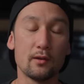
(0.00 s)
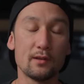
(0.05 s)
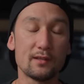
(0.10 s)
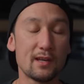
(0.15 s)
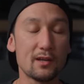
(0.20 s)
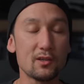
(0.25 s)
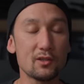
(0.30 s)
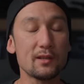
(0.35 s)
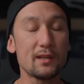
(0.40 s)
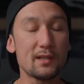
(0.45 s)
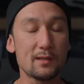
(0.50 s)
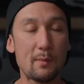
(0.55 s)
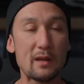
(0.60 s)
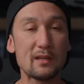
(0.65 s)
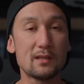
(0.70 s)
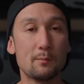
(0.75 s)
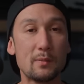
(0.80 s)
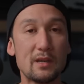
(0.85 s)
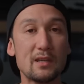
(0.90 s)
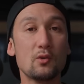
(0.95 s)
essentially it's
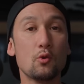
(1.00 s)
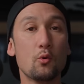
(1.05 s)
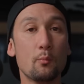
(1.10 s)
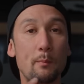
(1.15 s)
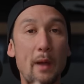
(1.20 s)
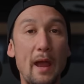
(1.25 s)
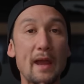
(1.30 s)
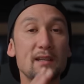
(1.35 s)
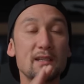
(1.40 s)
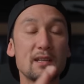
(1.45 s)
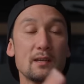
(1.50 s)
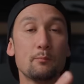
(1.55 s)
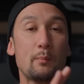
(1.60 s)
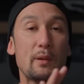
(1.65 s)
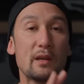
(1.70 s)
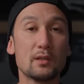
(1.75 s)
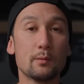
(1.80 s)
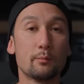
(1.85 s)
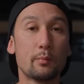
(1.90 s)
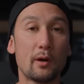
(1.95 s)
meant to be your baked-in
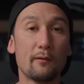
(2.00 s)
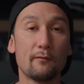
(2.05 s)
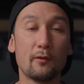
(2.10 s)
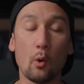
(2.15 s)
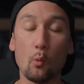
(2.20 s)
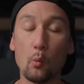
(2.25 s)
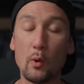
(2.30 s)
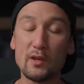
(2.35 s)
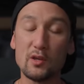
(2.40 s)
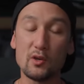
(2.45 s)
picture profile where